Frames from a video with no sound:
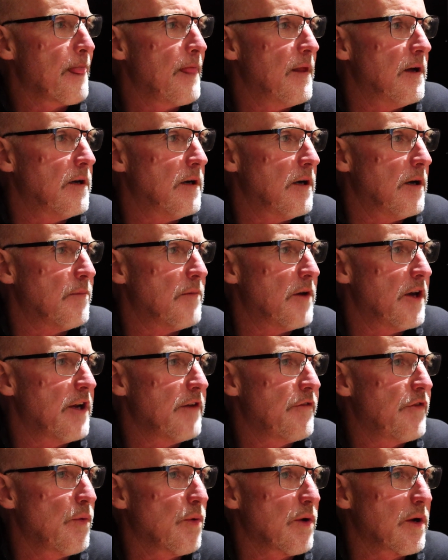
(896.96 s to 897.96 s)
and
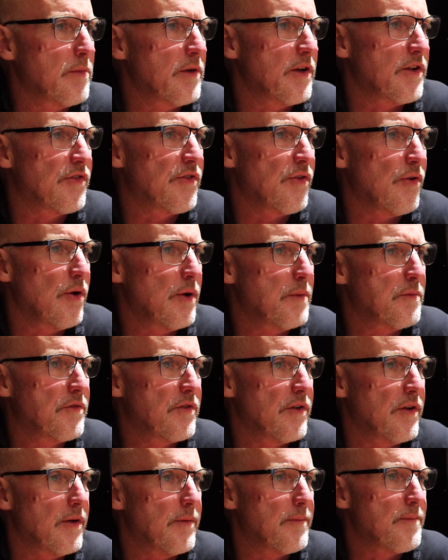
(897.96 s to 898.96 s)
if you want a bit of time
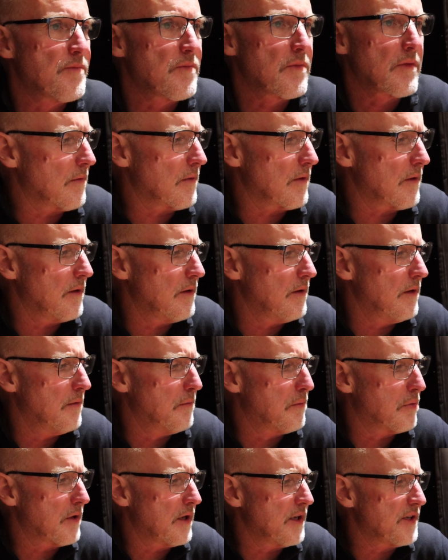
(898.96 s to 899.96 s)
to
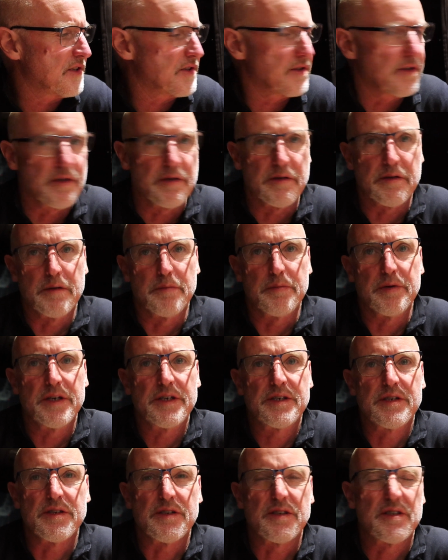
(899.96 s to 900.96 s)
embrace the
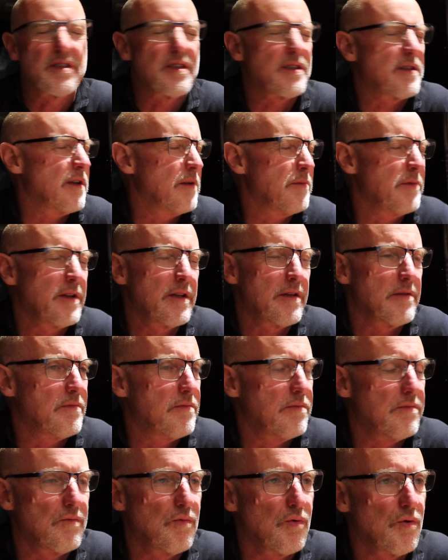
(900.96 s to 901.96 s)
beaches, just, I mean, the
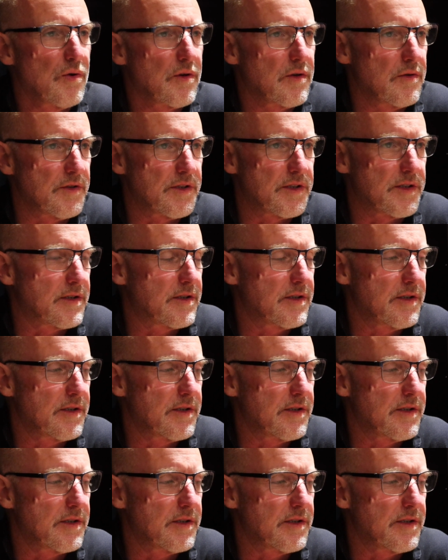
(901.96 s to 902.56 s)
water is